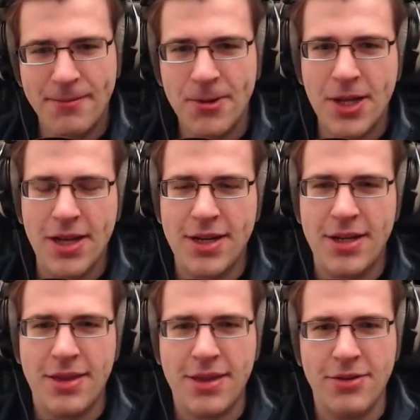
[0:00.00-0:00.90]
Okay,
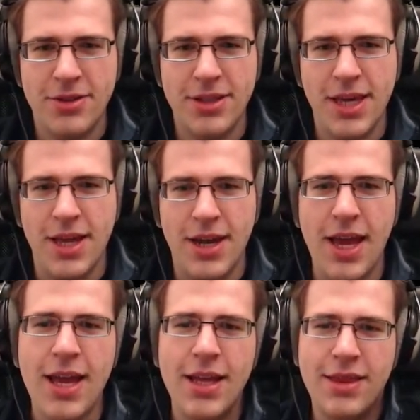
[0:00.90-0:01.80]
10,000 yen.
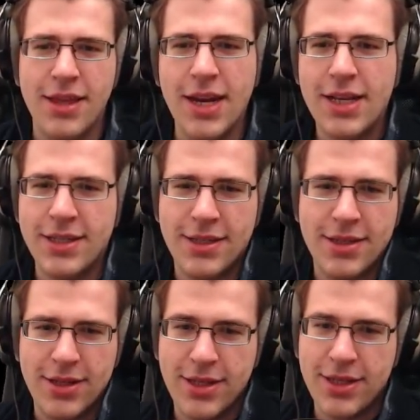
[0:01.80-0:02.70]
And the
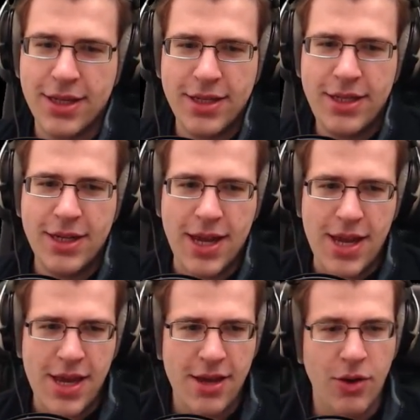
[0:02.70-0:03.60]
next sunny
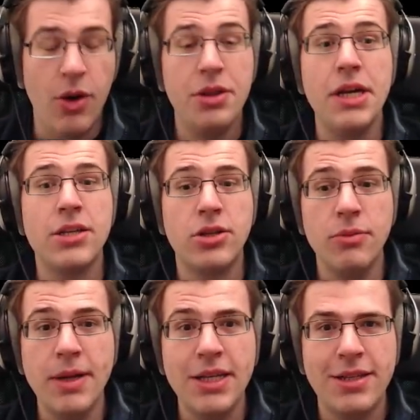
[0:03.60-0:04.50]
day. Oh, there are so
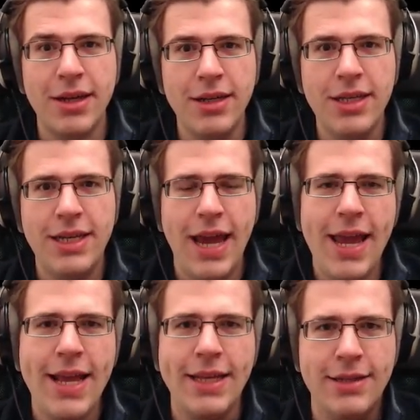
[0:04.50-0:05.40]
many sunny
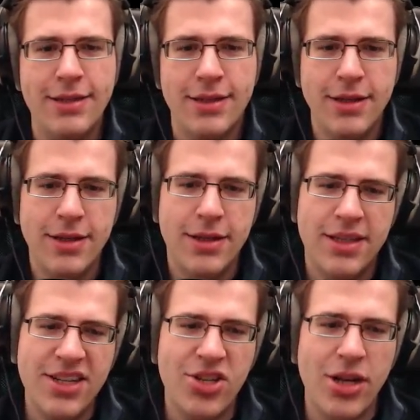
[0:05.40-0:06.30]
days! It's
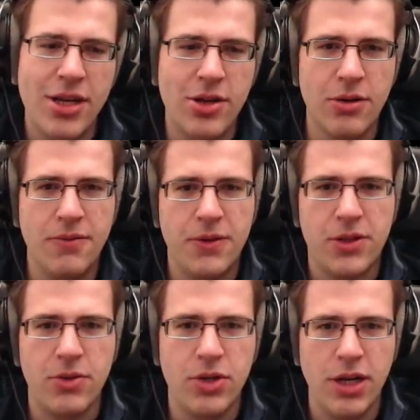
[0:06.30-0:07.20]
actually good for
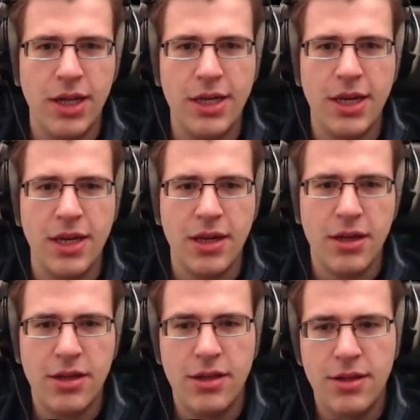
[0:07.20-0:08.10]
social linking.
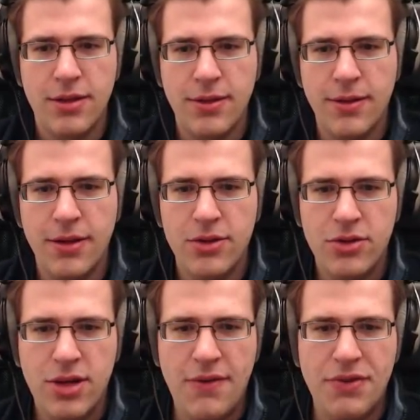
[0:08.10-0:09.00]

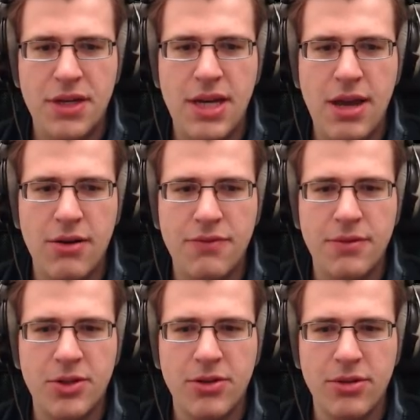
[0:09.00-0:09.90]
You have the day off
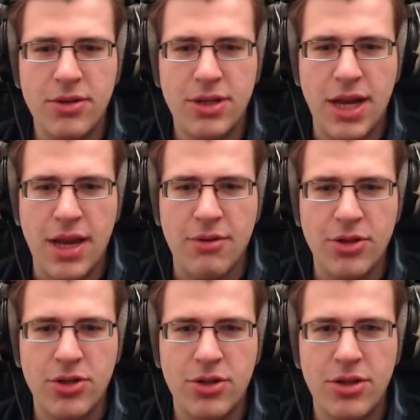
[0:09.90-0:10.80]
from school today.
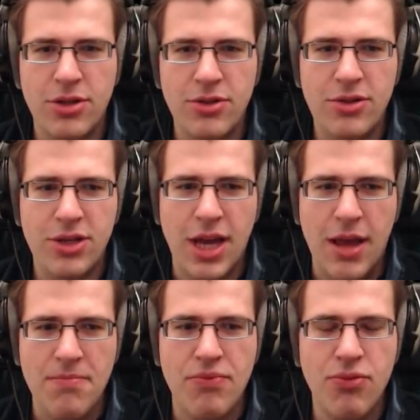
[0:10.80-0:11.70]
What should you do today?
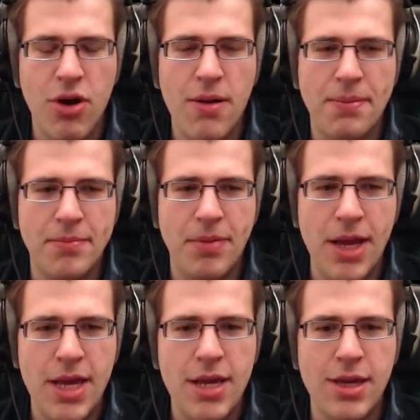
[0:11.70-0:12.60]

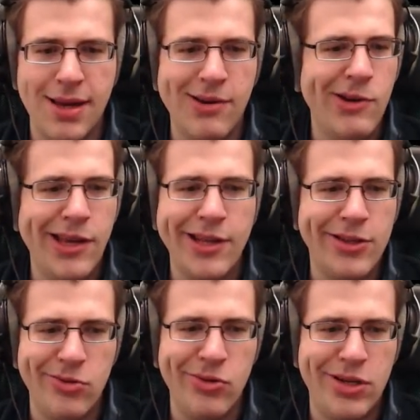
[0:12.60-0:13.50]
Probably going
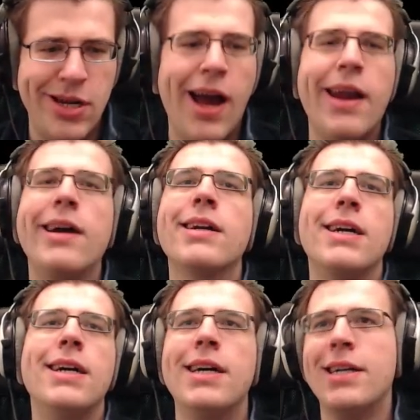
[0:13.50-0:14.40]
to
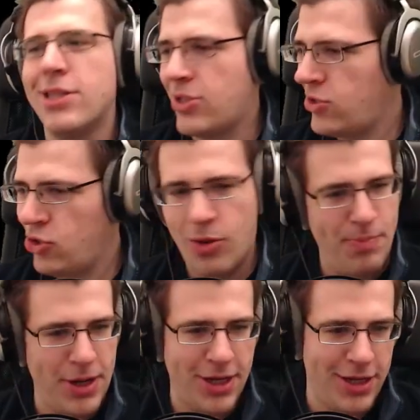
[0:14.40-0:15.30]
Tanaka's
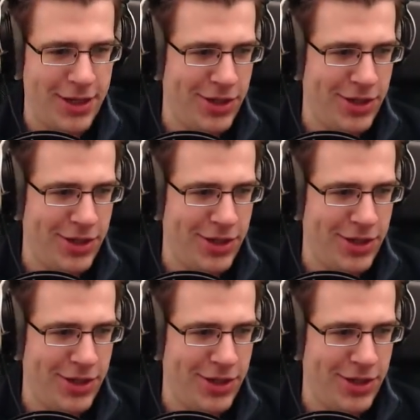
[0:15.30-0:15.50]
shopping